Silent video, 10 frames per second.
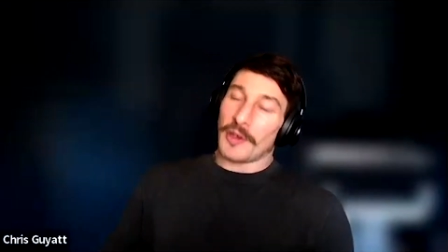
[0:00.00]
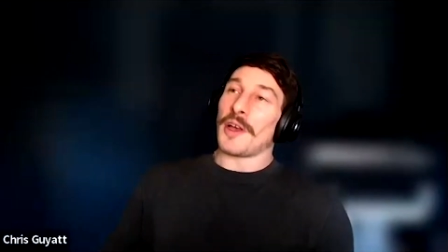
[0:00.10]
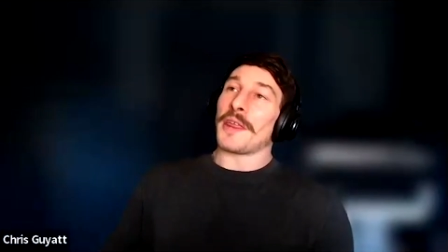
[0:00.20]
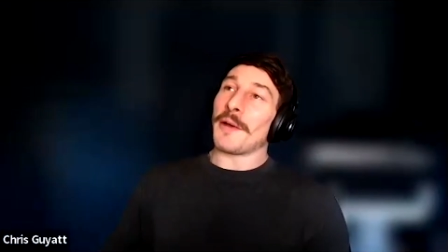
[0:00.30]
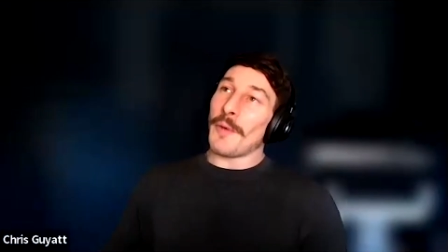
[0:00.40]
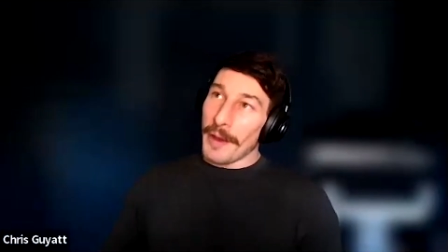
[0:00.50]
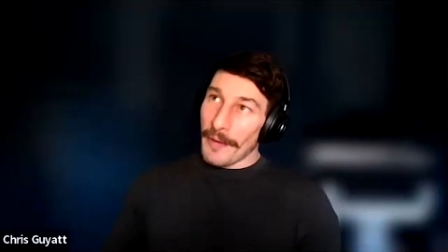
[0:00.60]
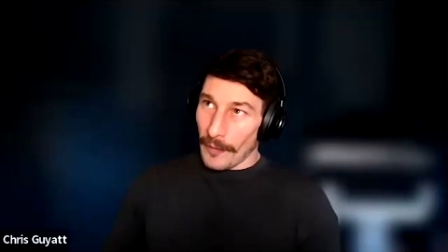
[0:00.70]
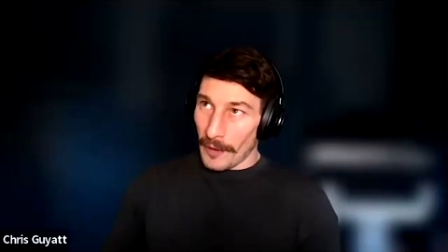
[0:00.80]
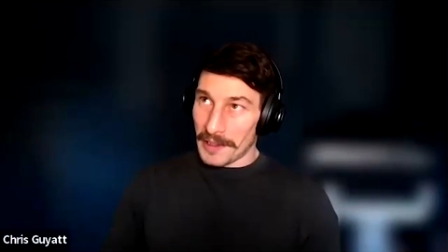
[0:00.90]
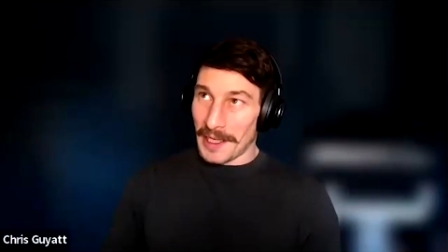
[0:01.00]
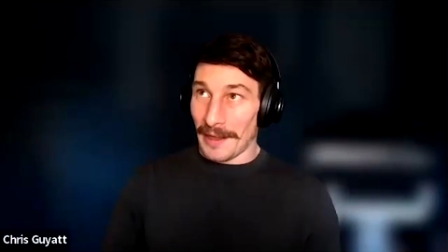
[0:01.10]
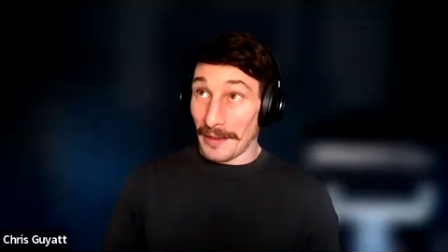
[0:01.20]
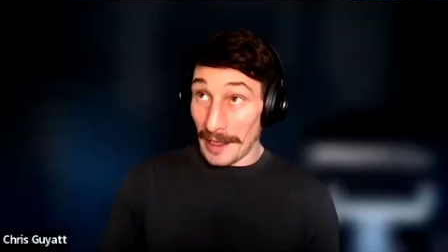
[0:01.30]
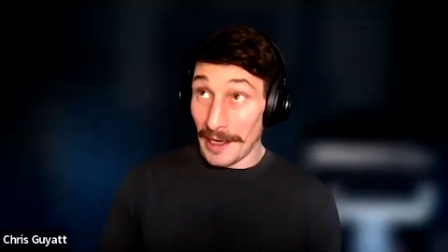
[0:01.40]
Because I think when we first
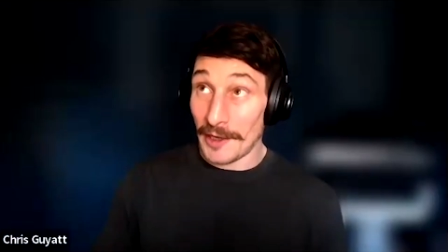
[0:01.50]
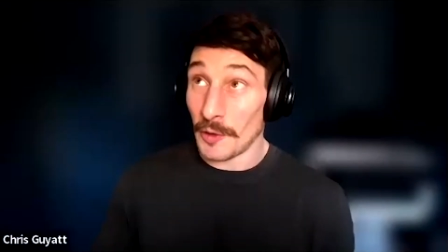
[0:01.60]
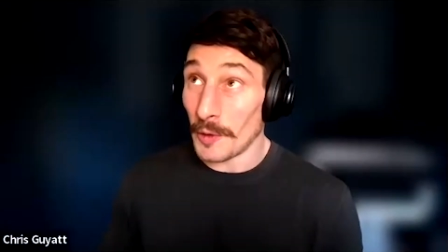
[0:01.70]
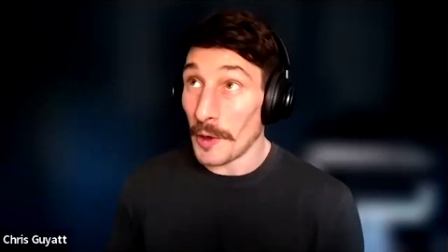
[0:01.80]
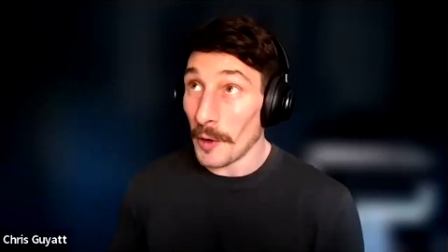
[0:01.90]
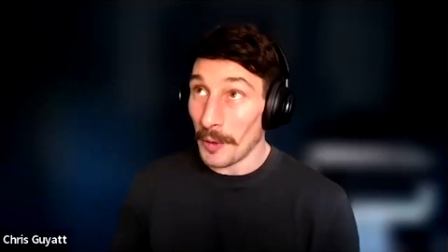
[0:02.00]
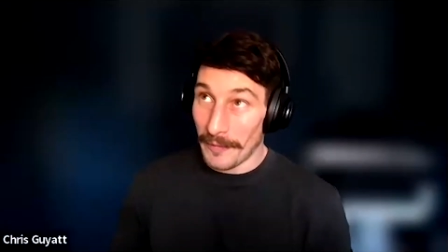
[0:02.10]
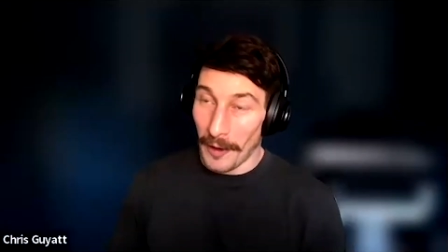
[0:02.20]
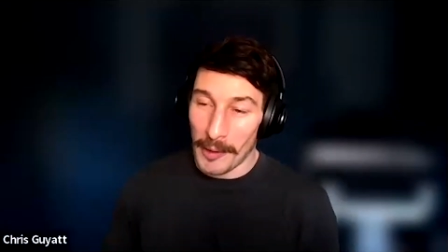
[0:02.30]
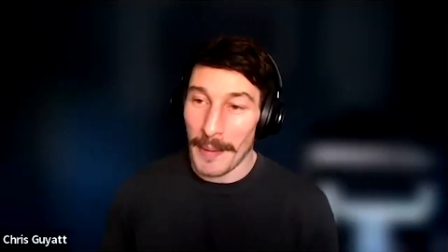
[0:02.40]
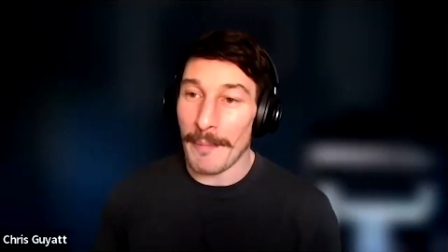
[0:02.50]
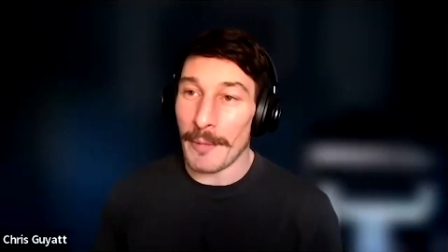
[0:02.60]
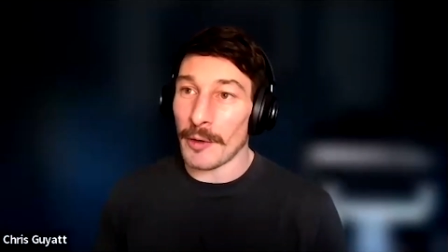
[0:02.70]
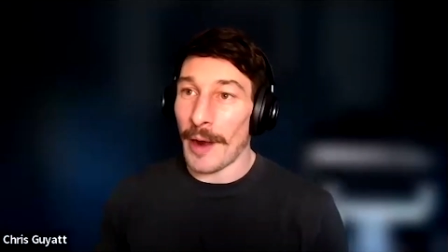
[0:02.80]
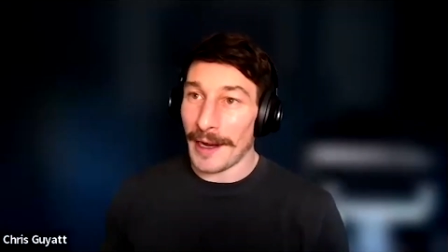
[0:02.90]
had the initial call, if I
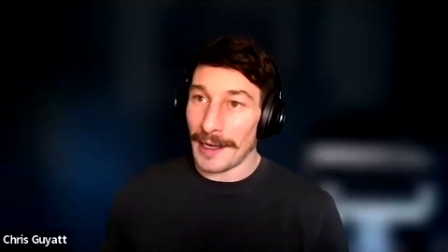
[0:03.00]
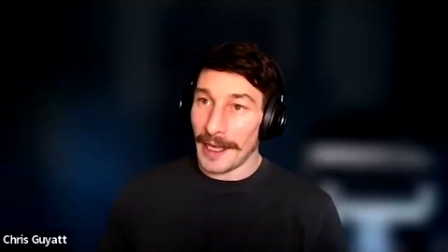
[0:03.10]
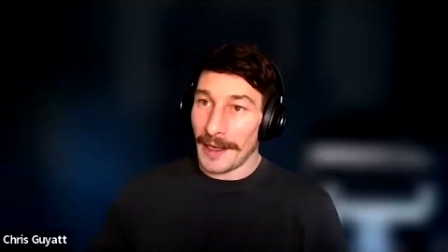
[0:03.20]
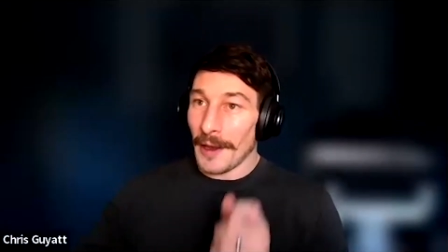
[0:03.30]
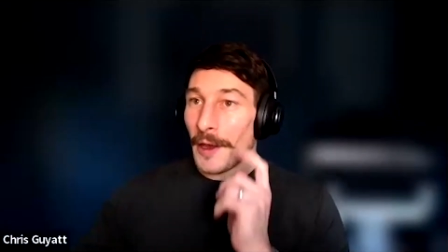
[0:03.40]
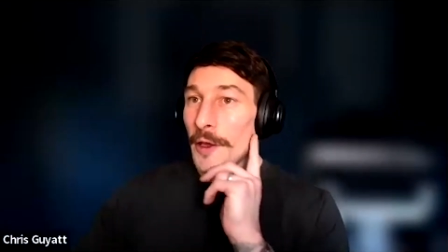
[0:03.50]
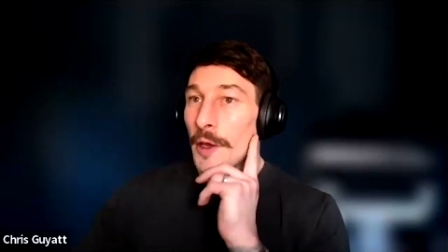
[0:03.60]
remember correctly,